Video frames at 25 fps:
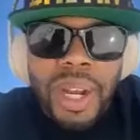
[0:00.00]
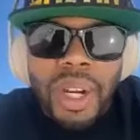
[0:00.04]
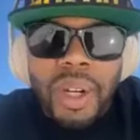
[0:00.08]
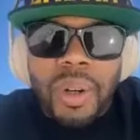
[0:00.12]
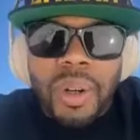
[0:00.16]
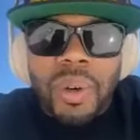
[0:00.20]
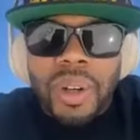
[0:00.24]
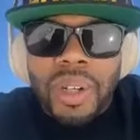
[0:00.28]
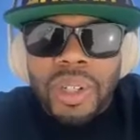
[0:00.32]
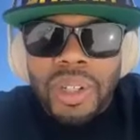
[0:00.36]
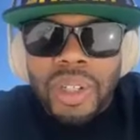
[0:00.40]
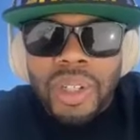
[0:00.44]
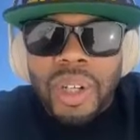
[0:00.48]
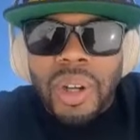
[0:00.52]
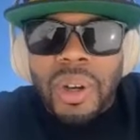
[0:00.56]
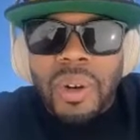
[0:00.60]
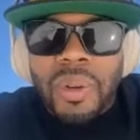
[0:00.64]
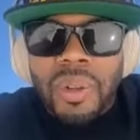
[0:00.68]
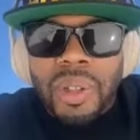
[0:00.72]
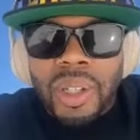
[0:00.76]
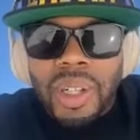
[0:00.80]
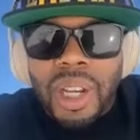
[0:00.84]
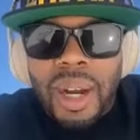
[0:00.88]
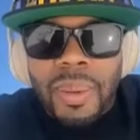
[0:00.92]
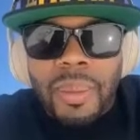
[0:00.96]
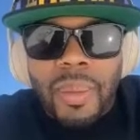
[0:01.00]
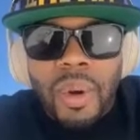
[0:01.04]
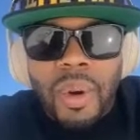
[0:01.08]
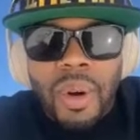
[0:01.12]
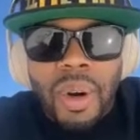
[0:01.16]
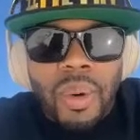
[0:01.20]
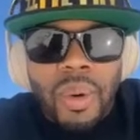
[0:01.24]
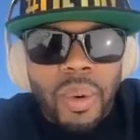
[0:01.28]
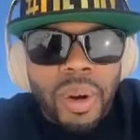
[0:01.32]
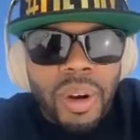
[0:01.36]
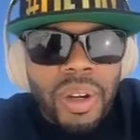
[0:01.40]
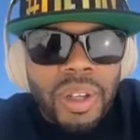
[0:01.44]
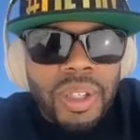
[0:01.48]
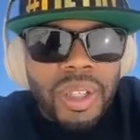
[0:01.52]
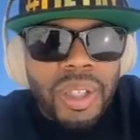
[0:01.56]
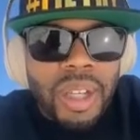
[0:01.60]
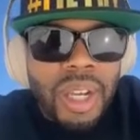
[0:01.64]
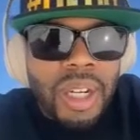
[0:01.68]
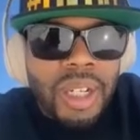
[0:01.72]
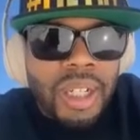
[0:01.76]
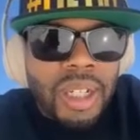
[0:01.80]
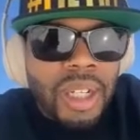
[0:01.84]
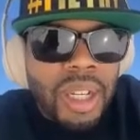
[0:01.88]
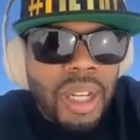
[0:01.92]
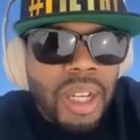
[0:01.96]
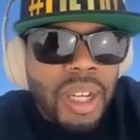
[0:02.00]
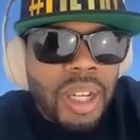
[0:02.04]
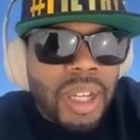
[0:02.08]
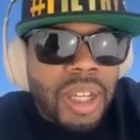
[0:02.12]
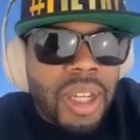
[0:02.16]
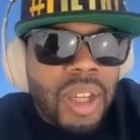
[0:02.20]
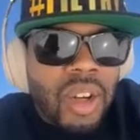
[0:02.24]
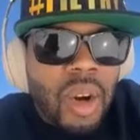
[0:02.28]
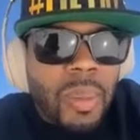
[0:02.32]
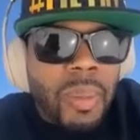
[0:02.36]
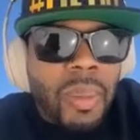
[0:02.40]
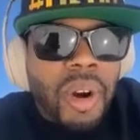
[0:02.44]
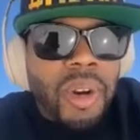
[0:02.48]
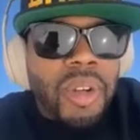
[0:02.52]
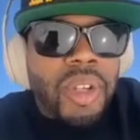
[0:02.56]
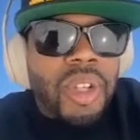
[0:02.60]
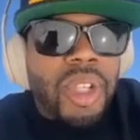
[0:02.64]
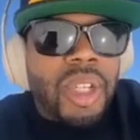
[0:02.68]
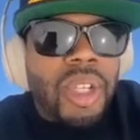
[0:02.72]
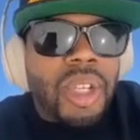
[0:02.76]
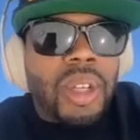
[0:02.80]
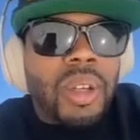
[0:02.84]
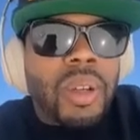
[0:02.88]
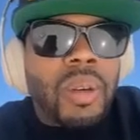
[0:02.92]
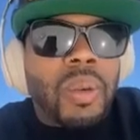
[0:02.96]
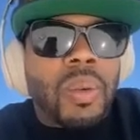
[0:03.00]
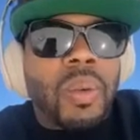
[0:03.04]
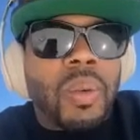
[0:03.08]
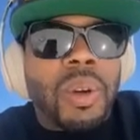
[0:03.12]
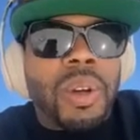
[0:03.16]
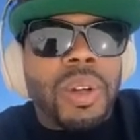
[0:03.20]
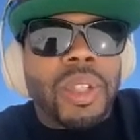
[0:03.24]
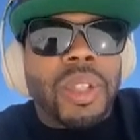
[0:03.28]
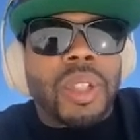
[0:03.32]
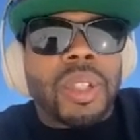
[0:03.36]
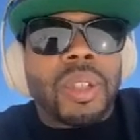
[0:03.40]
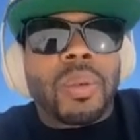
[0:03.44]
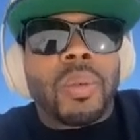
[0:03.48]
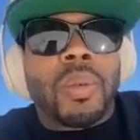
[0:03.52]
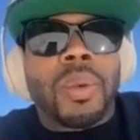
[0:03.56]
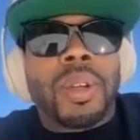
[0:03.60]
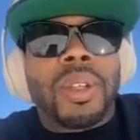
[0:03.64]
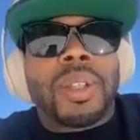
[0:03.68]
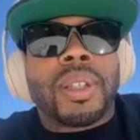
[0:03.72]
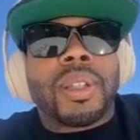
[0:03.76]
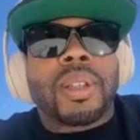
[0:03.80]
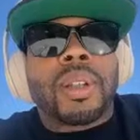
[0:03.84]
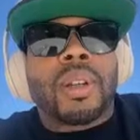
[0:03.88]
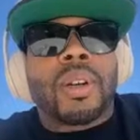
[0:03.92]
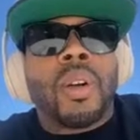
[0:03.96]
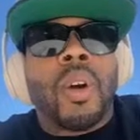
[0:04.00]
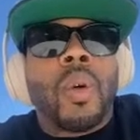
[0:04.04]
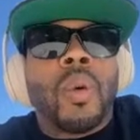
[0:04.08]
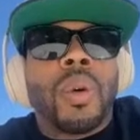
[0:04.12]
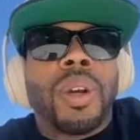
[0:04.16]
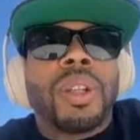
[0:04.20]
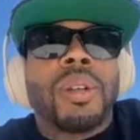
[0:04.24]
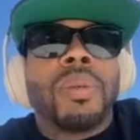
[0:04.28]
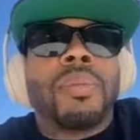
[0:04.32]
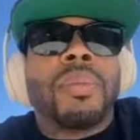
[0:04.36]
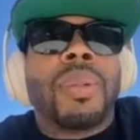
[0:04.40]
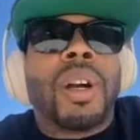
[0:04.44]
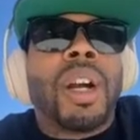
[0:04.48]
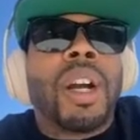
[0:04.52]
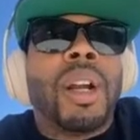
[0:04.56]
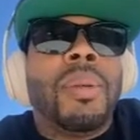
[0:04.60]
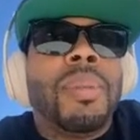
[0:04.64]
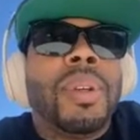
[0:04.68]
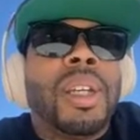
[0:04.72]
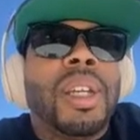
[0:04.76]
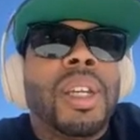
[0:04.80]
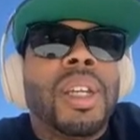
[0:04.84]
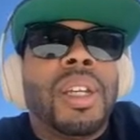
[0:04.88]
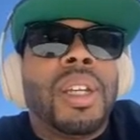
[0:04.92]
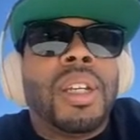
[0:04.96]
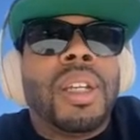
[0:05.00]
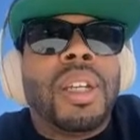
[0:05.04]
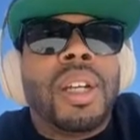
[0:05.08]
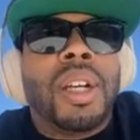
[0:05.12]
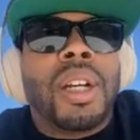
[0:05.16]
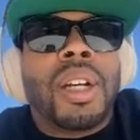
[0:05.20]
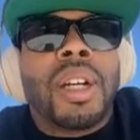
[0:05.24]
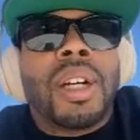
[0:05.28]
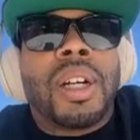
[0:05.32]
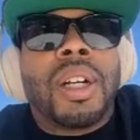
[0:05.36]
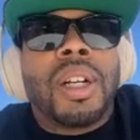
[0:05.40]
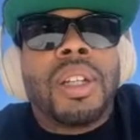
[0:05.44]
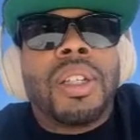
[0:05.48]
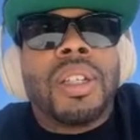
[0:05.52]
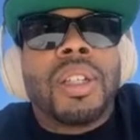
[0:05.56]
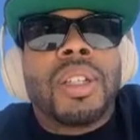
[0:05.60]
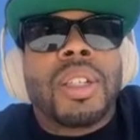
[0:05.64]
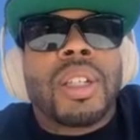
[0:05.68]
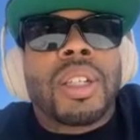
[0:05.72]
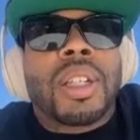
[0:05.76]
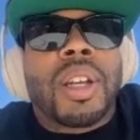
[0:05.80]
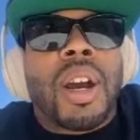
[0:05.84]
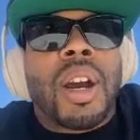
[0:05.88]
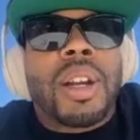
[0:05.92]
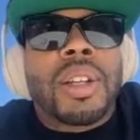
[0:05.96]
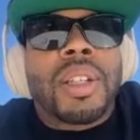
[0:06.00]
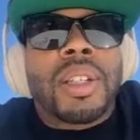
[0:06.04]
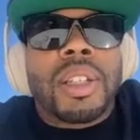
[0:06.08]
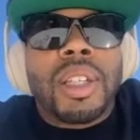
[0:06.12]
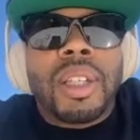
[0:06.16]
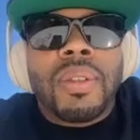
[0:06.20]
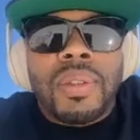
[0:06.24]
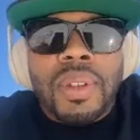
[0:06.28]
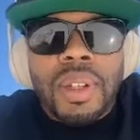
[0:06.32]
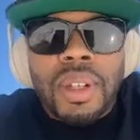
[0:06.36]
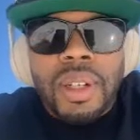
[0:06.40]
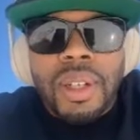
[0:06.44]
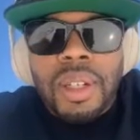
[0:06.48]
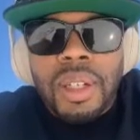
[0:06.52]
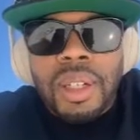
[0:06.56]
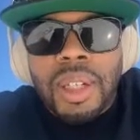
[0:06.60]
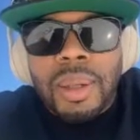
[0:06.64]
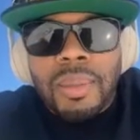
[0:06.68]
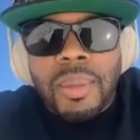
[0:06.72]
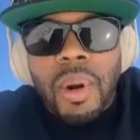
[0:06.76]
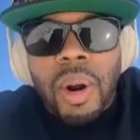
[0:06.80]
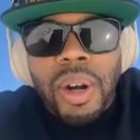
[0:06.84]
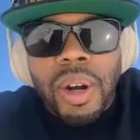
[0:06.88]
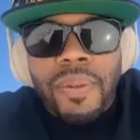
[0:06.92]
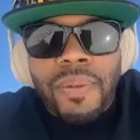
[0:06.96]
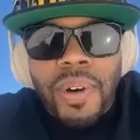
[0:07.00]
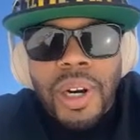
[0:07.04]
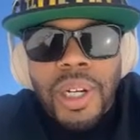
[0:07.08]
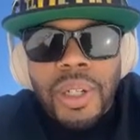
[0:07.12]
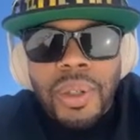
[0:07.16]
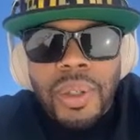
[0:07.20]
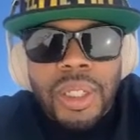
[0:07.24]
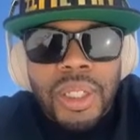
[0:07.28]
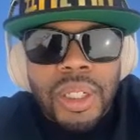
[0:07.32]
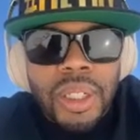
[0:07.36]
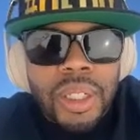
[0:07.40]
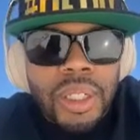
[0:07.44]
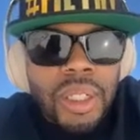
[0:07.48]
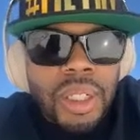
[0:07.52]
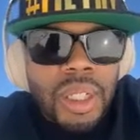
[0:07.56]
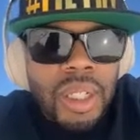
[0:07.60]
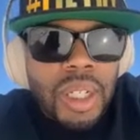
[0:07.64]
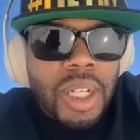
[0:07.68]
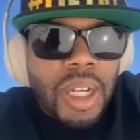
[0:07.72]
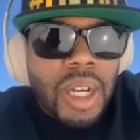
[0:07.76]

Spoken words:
from that grunge tone a lot more, whereas Mercy was co-written by me, Scott Stevens, and then Marty Fredrickson.